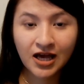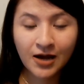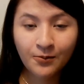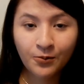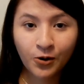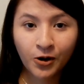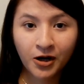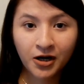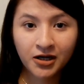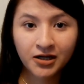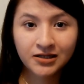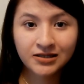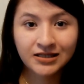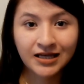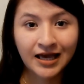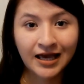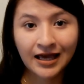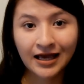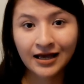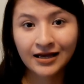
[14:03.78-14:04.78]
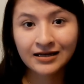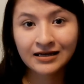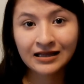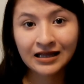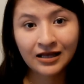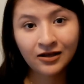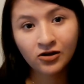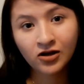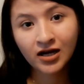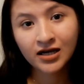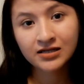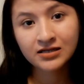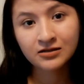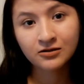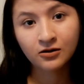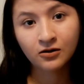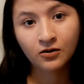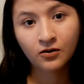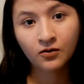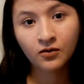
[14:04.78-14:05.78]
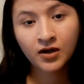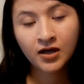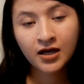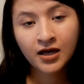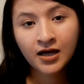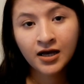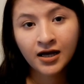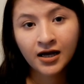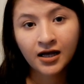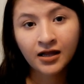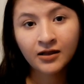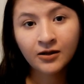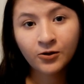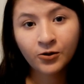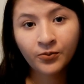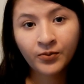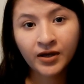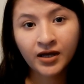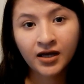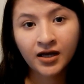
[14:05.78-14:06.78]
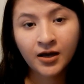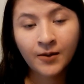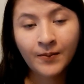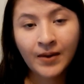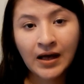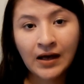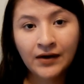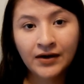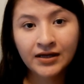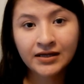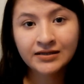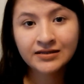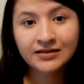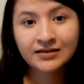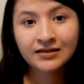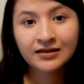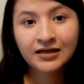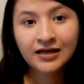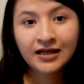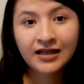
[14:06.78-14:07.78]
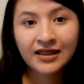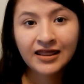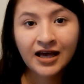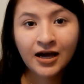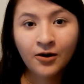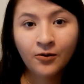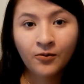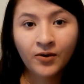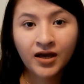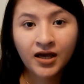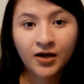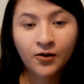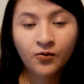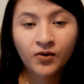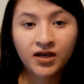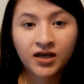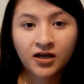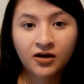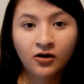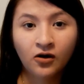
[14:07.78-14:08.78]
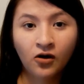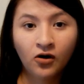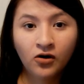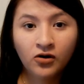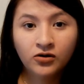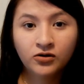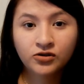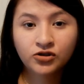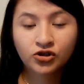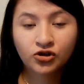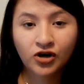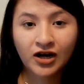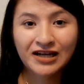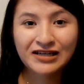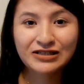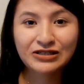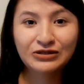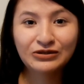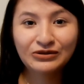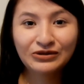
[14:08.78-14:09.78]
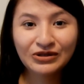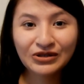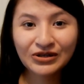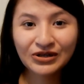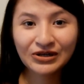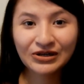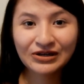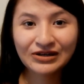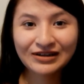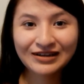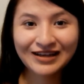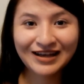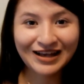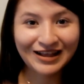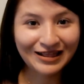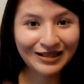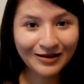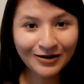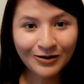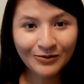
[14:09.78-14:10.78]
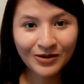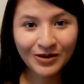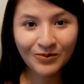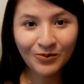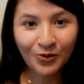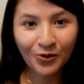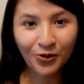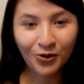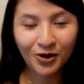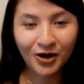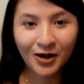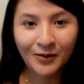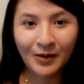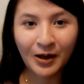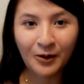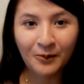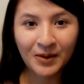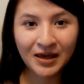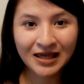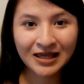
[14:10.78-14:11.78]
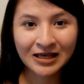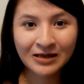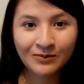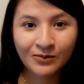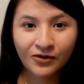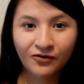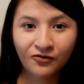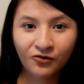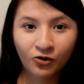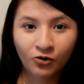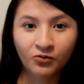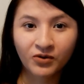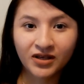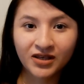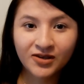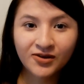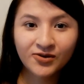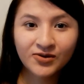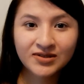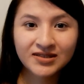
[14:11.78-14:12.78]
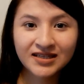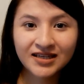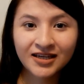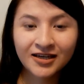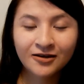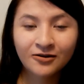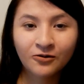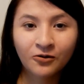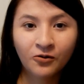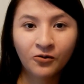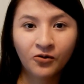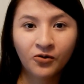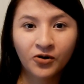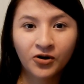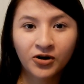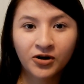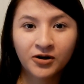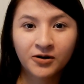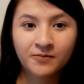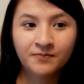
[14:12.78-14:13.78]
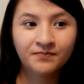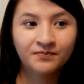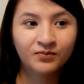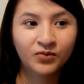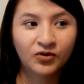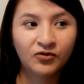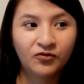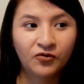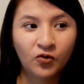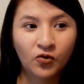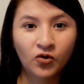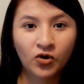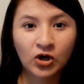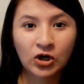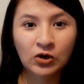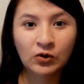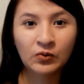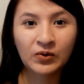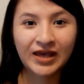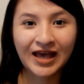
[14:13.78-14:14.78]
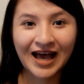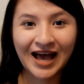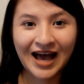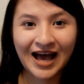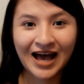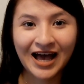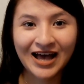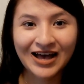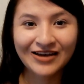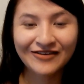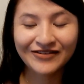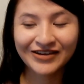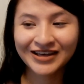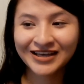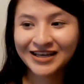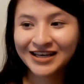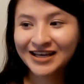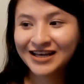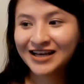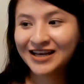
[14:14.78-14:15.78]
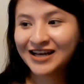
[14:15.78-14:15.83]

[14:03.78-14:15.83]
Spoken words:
that product and let you guys know a little bit about it. That way we can all try to learn a little bit more about makeup before we use it or before we have